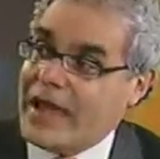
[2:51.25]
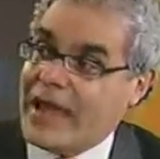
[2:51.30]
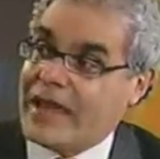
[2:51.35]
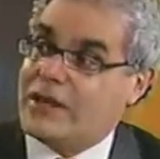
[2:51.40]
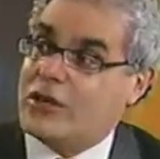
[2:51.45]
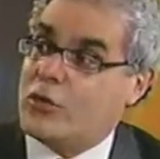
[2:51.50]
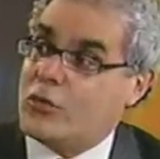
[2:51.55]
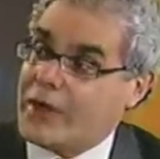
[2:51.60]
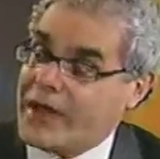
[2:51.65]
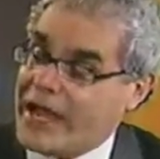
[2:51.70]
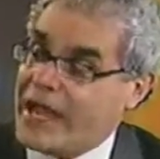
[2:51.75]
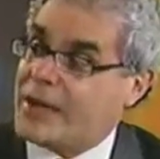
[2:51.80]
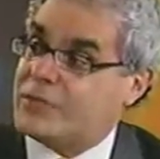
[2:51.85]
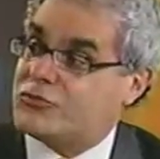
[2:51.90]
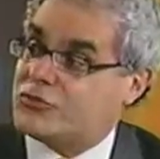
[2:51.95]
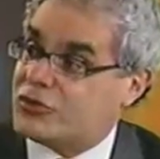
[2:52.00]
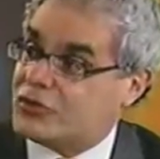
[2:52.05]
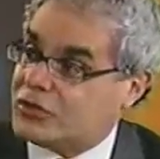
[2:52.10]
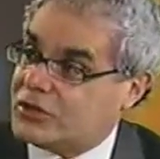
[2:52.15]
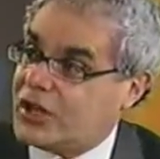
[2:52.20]
And New
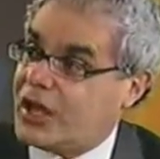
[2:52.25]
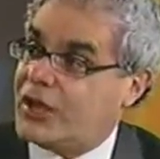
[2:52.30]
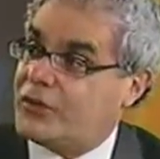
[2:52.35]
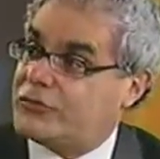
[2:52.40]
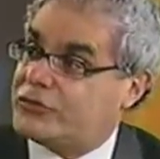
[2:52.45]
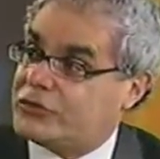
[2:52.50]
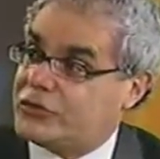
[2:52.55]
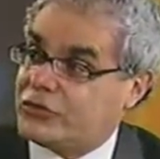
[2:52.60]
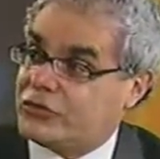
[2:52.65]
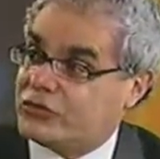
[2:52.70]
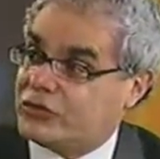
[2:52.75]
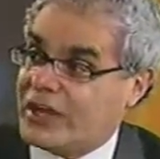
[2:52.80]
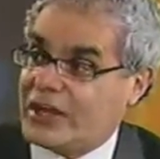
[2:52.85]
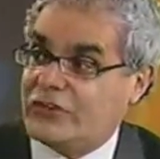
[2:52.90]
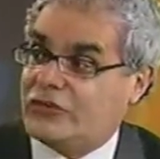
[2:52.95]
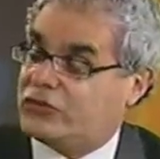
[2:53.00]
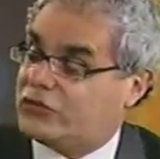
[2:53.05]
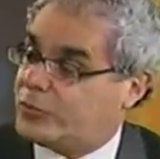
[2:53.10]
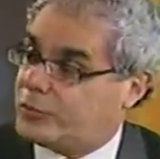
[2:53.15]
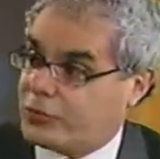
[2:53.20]
Hampshire loves to
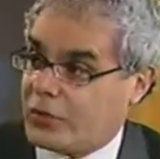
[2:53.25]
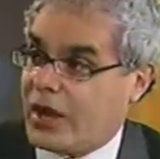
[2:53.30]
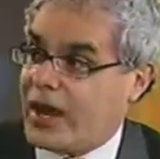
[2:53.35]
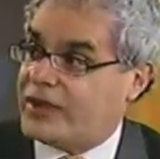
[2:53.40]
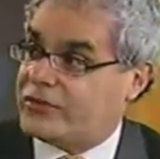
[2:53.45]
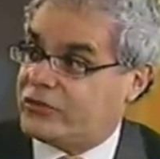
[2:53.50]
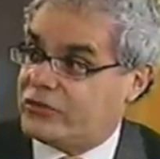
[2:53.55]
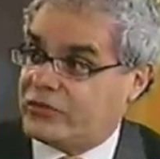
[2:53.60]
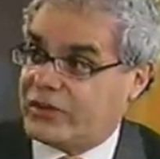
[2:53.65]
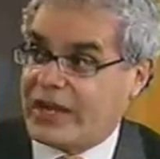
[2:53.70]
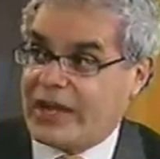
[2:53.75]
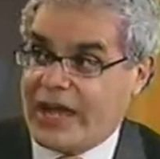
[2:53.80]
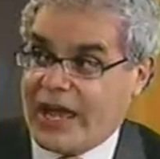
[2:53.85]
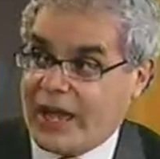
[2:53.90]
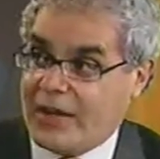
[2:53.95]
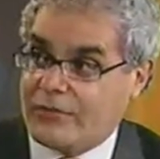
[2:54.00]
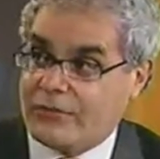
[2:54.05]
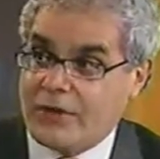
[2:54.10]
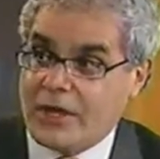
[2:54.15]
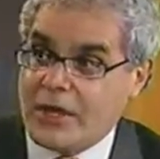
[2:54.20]
send surprises. They
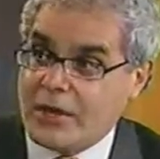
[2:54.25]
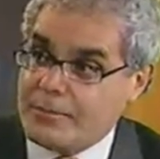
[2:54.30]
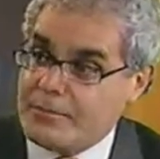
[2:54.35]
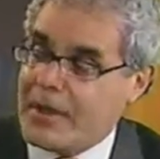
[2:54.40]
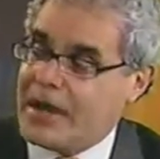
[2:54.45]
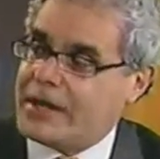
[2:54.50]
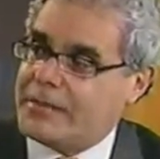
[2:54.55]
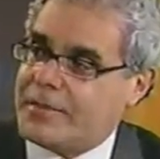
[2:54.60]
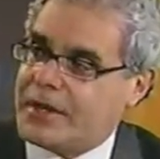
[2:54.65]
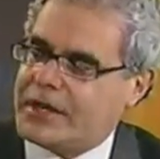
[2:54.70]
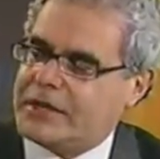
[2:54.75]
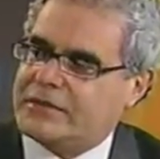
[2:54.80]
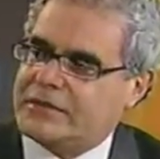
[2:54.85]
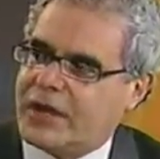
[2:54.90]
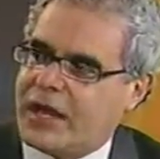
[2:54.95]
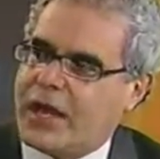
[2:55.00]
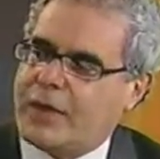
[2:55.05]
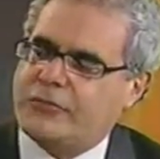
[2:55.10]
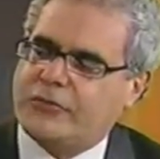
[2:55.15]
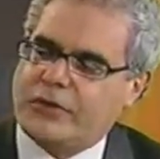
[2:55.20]
have many, many
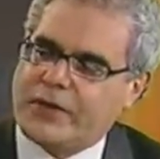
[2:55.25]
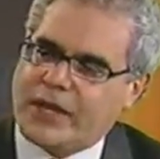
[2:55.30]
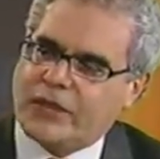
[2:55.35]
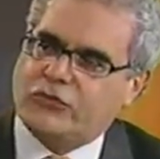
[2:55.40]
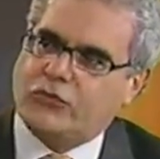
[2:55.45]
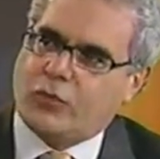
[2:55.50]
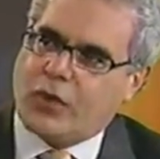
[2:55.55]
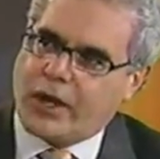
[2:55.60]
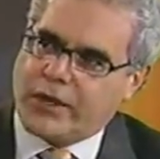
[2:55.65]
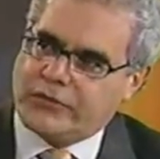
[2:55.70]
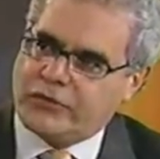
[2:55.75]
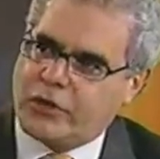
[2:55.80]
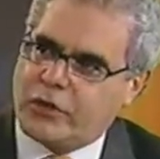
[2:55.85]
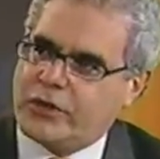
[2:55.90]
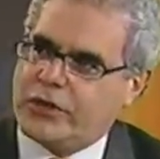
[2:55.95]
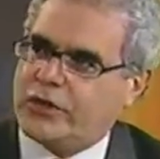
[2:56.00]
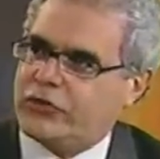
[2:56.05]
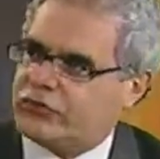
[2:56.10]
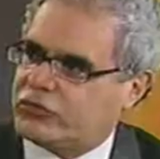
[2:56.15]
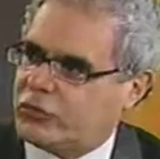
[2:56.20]
times. And that's why
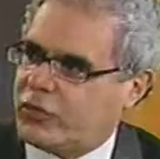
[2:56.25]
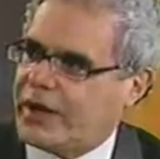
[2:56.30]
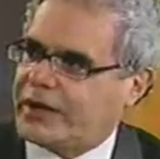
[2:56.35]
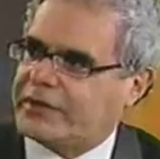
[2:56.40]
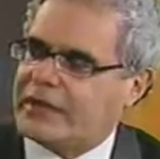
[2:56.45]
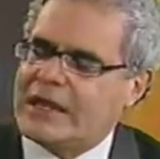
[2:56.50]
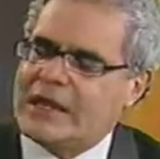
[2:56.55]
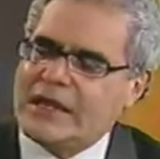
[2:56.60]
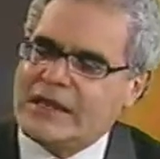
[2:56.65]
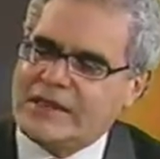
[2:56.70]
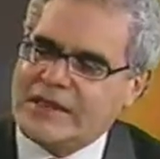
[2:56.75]
Tony is correct.